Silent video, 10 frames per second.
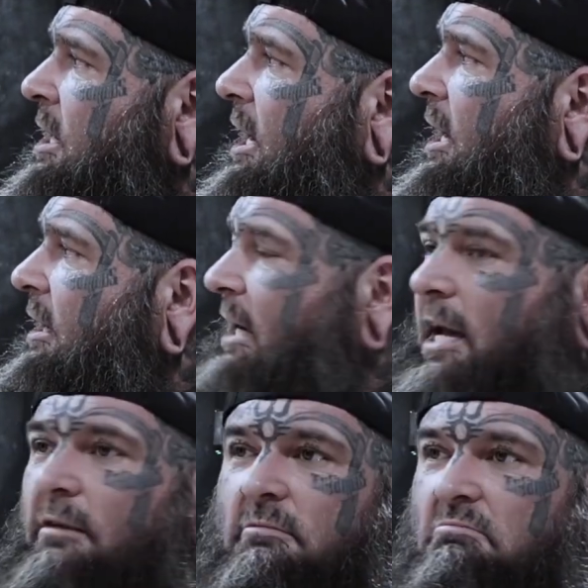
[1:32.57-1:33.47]
And
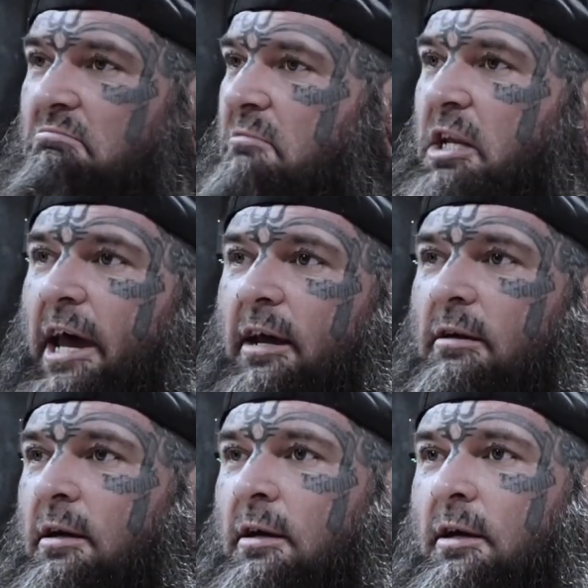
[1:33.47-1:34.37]
again, today,
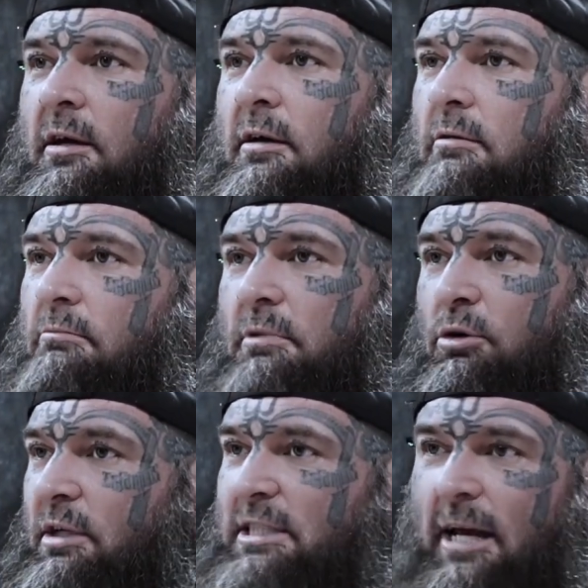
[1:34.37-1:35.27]
we're
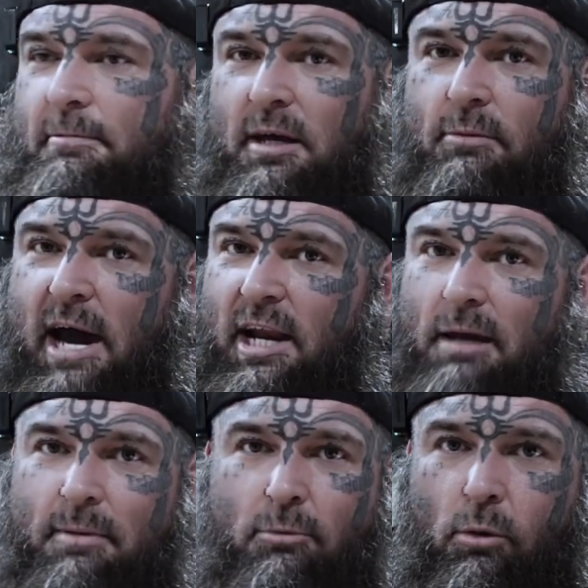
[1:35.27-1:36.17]
doing the same thing. We're adding a
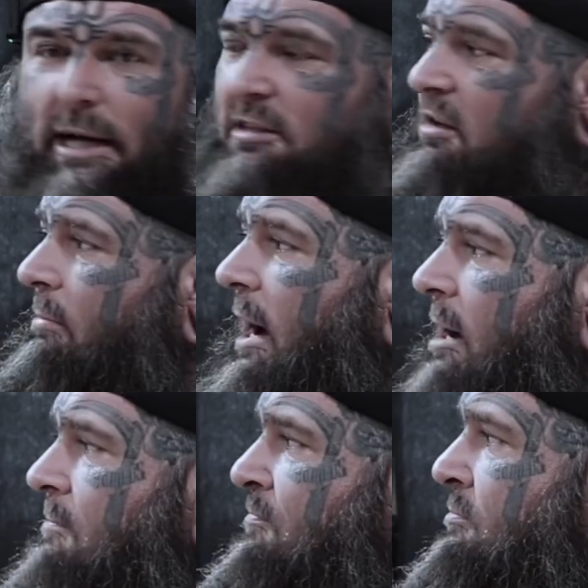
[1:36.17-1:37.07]
bit more weight to the
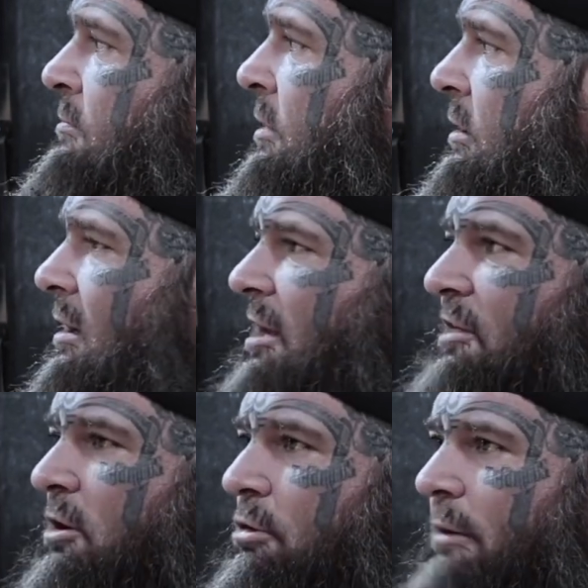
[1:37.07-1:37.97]
bar.
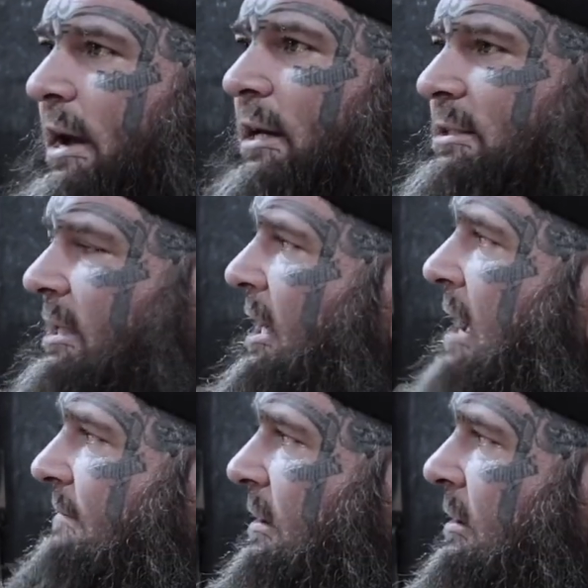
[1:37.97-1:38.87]
Nothing crazy
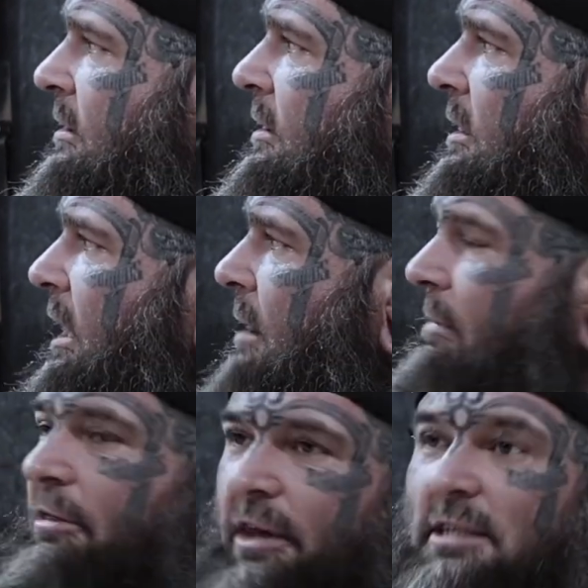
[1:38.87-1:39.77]
heavy,
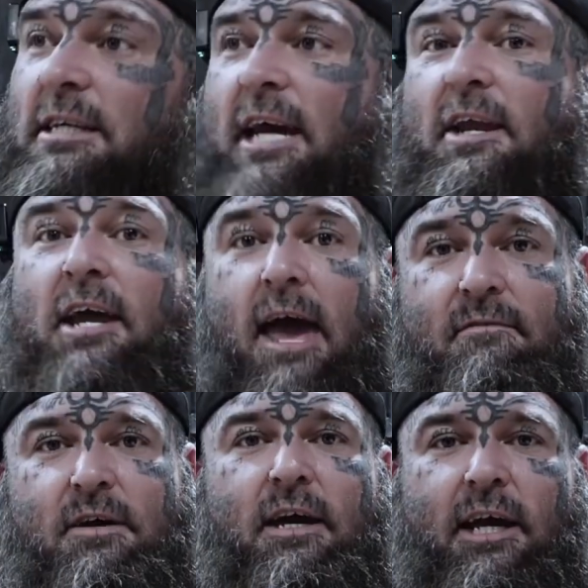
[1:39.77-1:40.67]
but things are getting
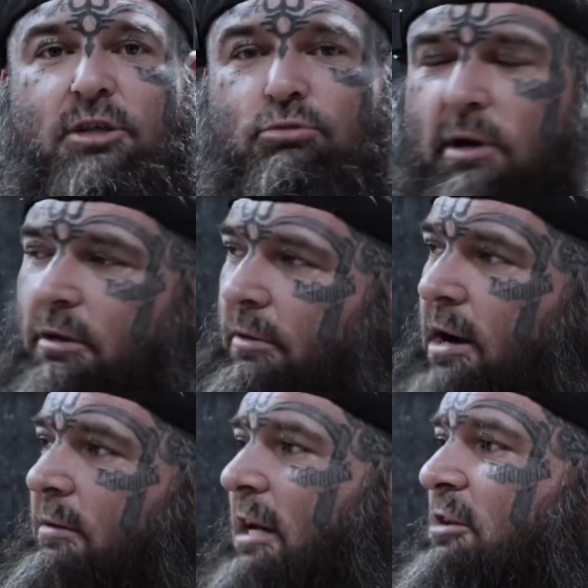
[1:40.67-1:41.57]
heavier each week,
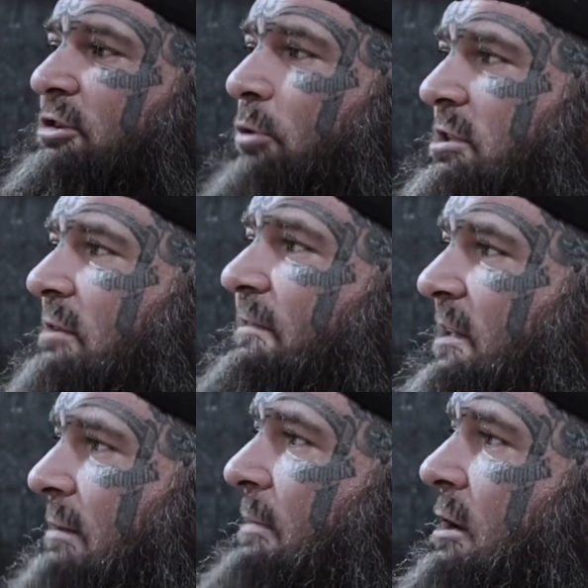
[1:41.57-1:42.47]
right? And the squats are
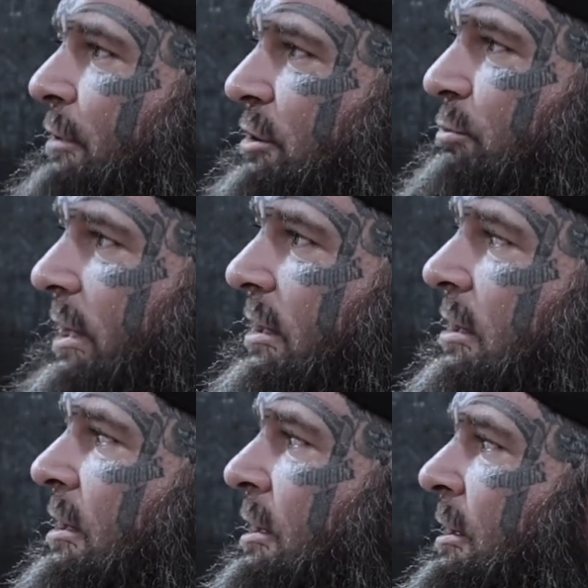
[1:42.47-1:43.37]
feeling better each week.
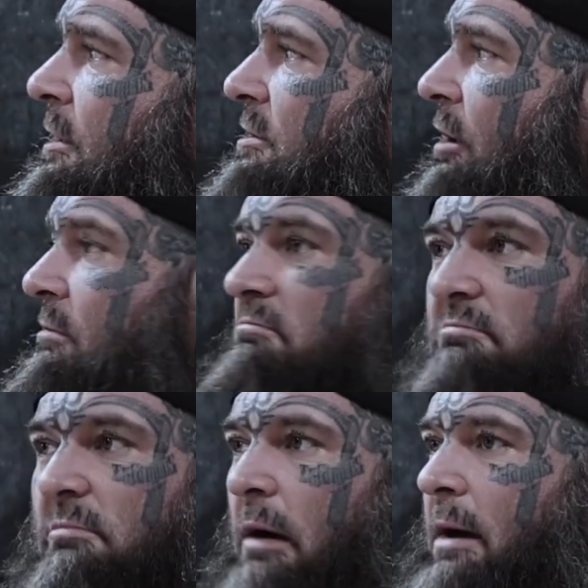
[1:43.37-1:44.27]
So
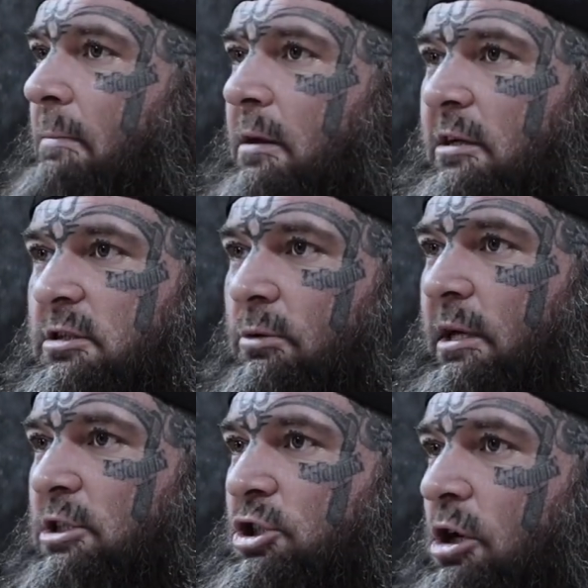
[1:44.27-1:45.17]
I'm happy that's doing
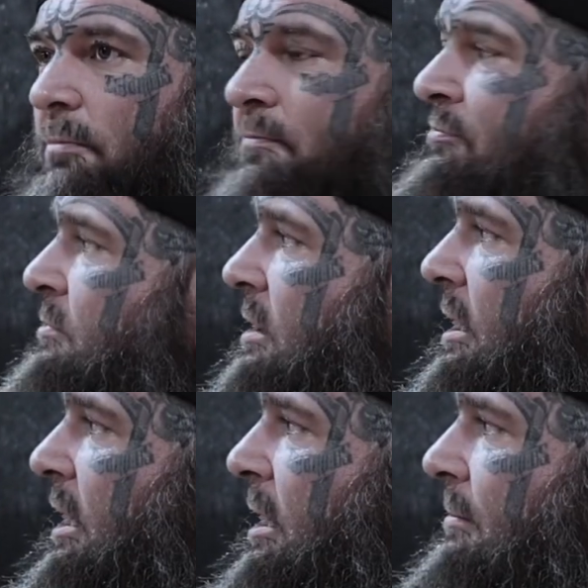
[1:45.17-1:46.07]
its job.
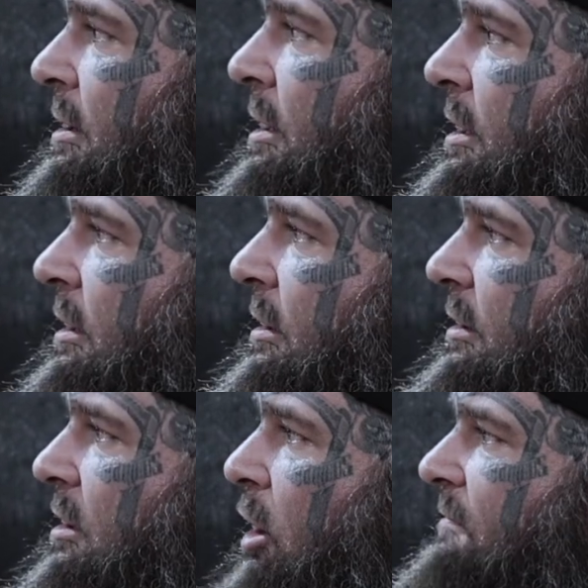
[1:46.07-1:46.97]

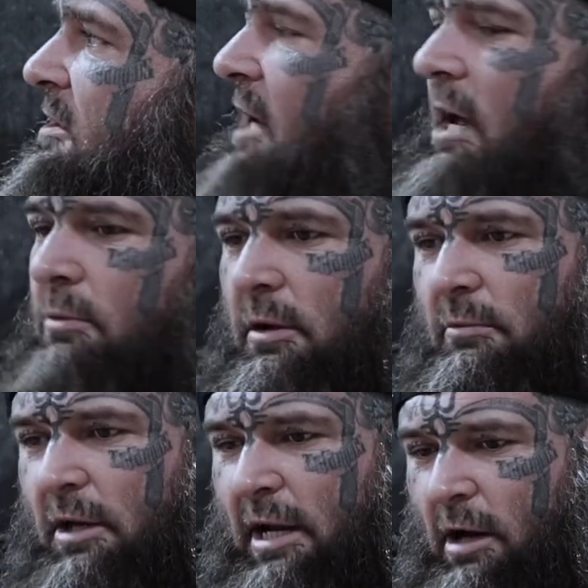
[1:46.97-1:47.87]
The goal for today, we
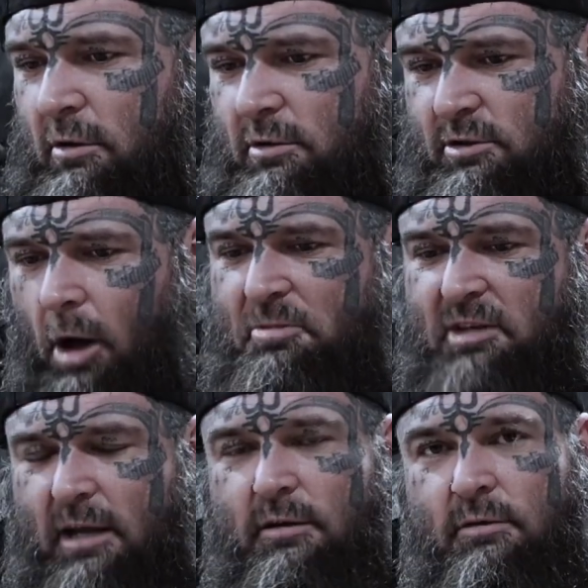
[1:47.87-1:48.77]
got our top
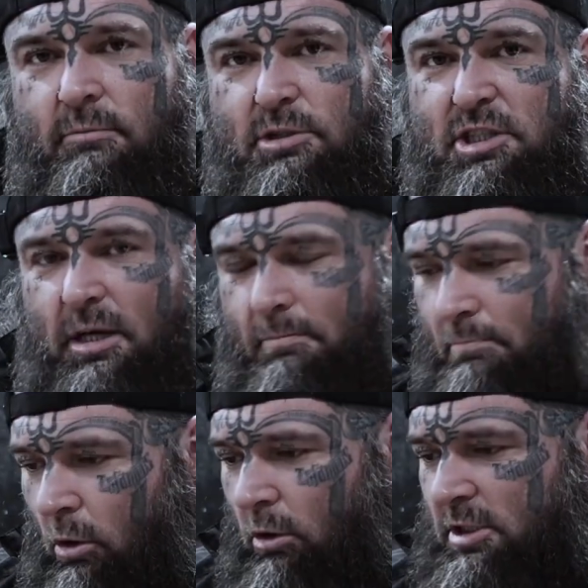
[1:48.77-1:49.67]
set, which is a
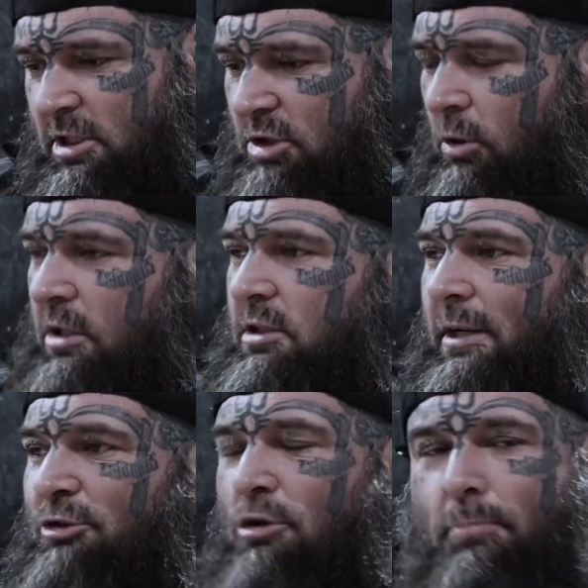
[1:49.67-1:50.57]
pause squat, so
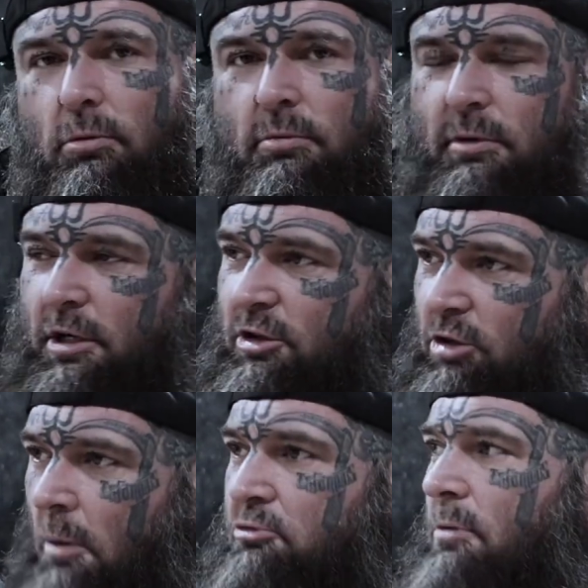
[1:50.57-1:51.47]
a triple. We got a
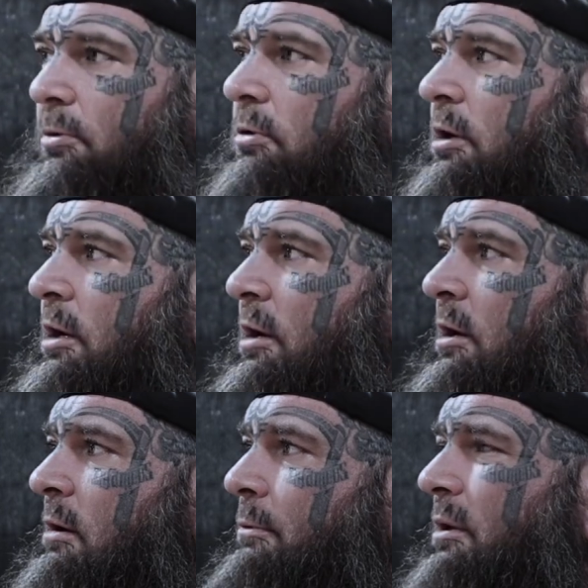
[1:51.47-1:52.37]
top triple.
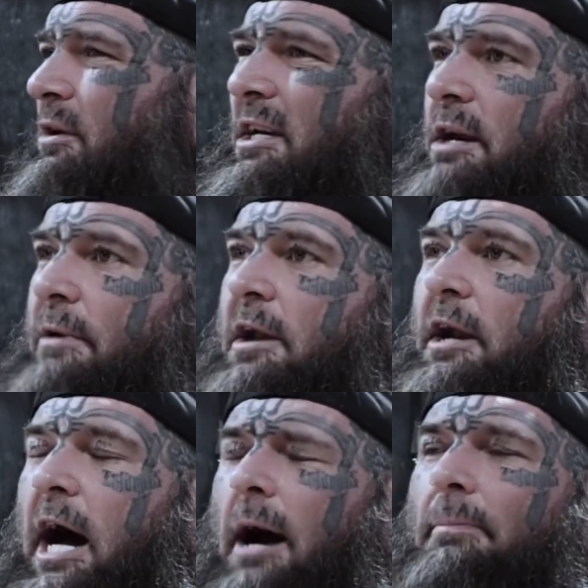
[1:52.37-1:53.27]
We're looking at around an
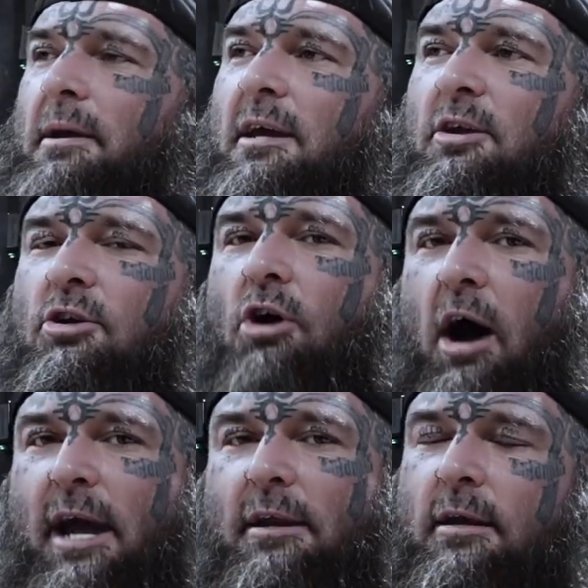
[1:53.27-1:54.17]
RPE
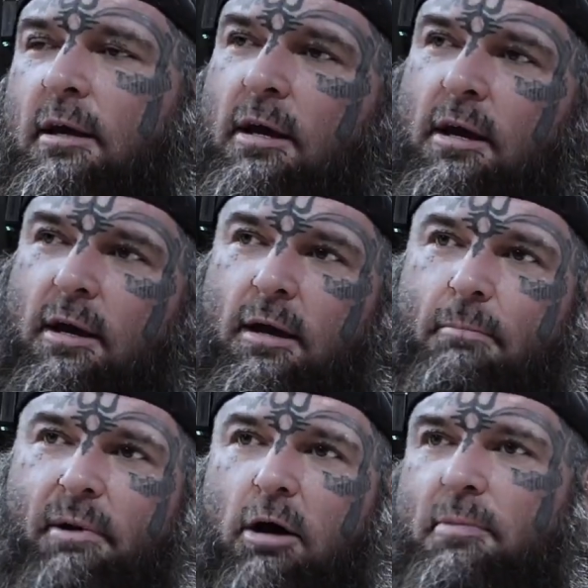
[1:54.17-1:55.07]
9,
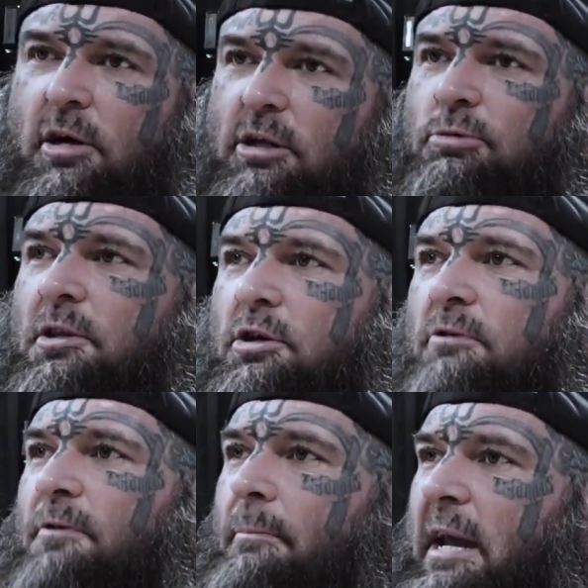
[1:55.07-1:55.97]
but I'll be honest with you,
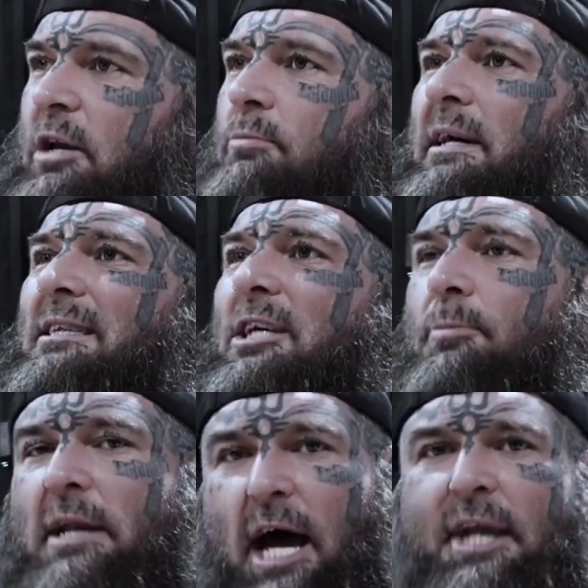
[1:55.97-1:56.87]
for me, it'll be a little
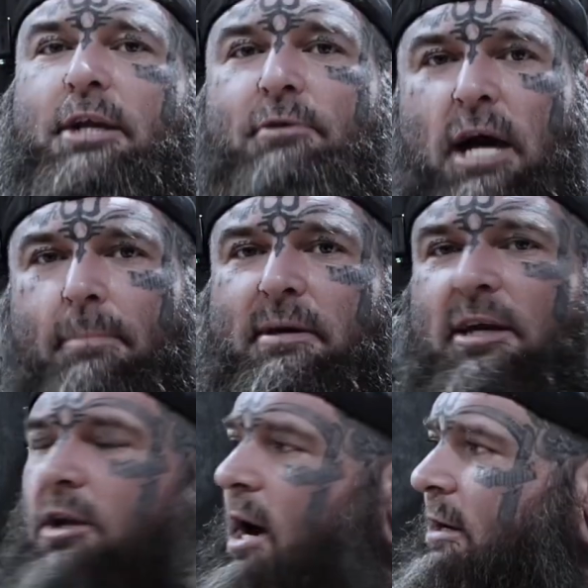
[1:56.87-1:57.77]
bit under an RPE
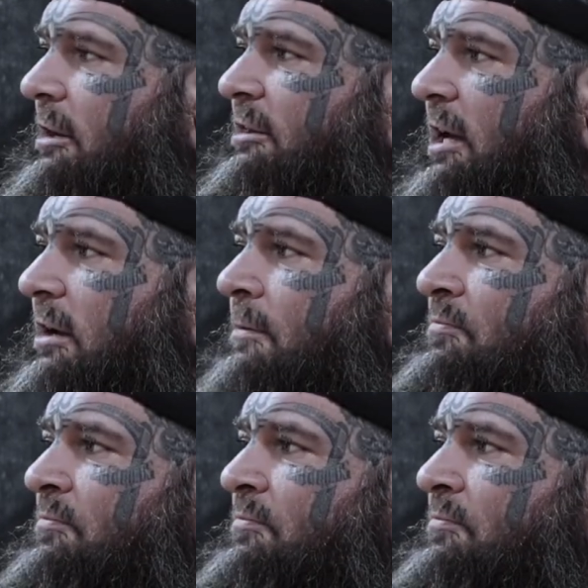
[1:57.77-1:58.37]
9, I think.